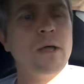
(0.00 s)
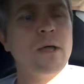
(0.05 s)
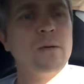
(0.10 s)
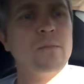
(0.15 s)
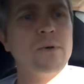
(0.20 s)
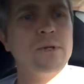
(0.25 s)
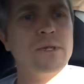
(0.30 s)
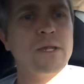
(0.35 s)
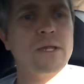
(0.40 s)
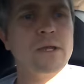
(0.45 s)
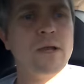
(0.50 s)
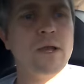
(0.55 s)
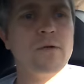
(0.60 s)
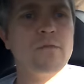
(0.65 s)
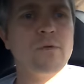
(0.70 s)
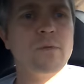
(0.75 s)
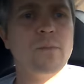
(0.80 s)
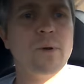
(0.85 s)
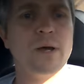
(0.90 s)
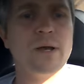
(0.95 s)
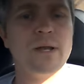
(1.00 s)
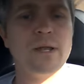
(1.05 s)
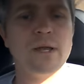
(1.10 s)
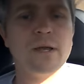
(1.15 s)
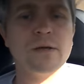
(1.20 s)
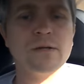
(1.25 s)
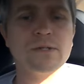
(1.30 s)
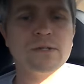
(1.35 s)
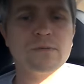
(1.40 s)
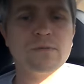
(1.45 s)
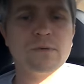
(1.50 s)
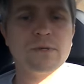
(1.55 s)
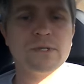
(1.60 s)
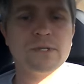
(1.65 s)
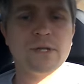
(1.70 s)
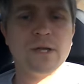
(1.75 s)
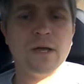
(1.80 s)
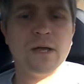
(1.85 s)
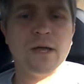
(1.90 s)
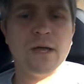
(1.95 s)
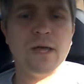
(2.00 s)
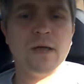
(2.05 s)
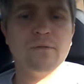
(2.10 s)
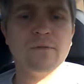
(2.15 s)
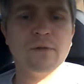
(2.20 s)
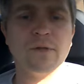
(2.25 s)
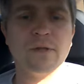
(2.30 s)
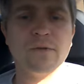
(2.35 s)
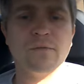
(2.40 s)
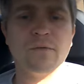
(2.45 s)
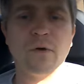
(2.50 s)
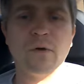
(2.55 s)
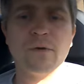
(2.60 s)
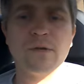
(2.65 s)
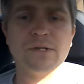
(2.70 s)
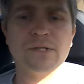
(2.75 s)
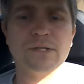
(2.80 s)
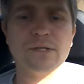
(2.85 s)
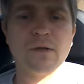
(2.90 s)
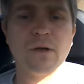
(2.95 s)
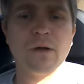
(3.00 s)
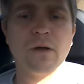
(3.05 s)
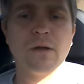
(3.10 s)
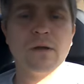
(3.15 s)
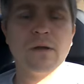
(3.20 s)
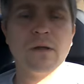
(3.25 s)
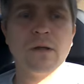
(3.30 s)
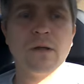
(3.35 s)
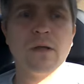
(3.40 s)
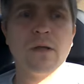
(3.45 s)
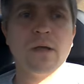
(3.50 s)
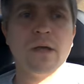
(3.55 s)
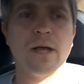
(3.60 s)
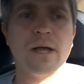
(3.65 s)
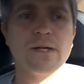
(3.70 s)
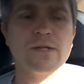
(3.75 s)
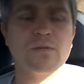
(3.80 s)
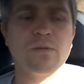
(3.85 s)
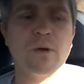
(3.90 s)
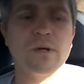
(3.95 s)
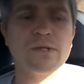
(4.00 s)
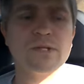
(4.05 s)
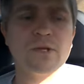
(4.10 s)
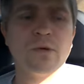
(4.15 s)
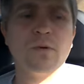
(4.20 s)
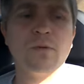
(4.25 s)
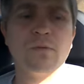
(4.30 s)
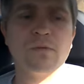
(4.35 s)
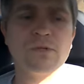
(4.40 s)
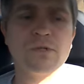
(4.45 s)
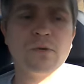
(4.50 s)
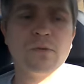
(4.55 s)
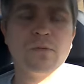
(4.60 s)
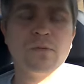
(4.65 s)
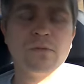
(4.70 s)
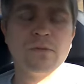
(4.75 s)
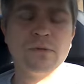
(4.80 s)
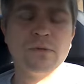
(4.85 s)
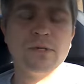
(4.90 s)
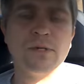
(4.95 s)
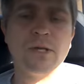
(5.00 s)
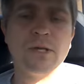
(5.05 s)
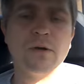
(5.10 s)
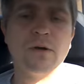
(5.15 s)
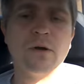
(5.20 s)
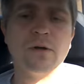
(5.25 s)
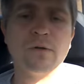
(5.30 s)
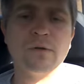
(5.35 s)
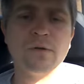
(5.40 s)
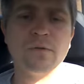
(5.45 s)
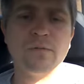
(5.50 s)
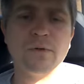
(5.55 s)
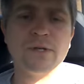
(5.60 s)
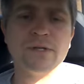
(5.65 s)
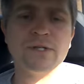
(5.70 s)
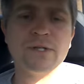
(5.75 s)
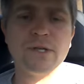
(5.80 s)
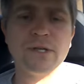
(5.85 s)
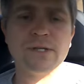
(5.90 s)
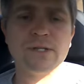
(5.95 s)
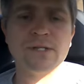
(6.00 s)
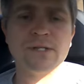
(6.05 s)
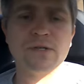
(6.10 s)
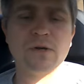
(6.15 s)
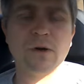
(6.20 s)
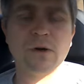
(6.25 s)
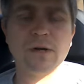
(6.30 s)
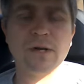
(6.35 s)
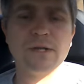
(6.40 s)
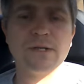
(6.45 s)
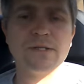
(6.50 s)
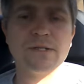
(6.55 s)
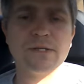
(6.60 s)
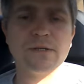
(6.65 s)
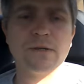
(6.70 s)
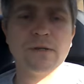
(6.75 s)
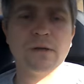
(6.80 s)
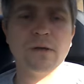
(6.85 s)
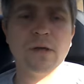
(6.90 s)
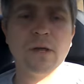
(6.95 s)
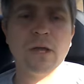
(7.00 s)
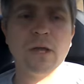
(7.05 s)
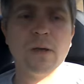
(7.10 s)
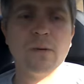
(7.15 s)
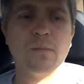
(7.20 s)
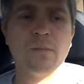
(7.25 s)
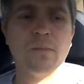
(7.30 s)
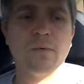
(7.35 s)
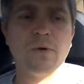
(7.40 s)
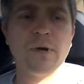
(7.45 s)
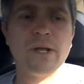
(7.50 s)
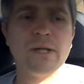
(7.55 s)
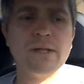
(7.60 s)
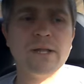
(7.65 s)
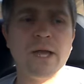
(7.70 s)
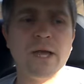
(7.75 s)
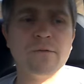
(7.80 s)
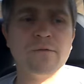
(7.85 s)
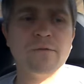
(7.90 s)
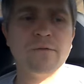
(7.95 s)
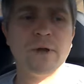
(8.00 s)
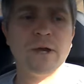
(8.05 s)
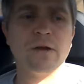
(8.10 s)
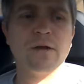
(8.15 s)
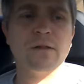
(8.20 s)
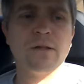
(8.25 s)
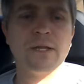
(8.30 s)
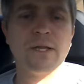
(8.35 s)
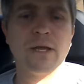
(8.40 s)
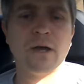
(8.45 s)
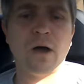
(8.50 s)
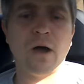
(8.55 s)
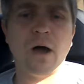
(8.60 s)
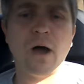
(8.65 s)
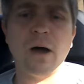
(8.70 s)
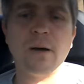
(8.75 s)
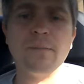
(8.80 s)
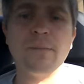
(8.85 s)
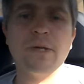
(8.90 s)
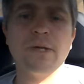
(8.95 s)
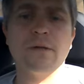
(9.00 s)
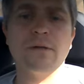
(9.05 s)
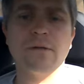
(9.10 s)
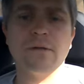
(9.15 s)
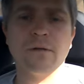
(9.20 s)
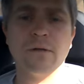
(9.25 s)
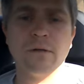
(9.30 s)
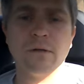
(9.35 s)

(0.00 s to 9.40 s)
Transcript: but then everybody else was heavily focused on as well. So Leonardo da Vinci is starting to bring that fairly common